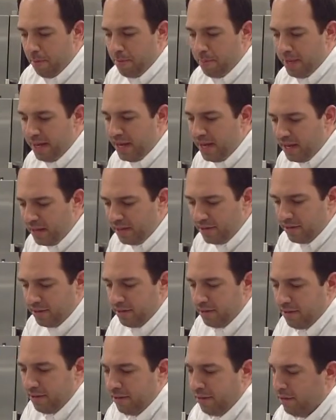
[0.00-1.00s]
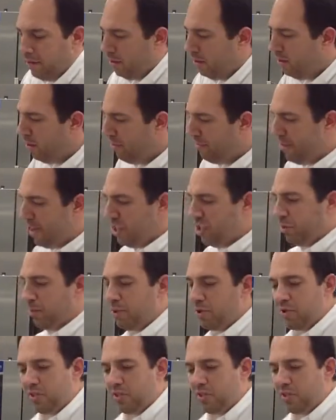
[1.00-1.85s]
Be it your vegetable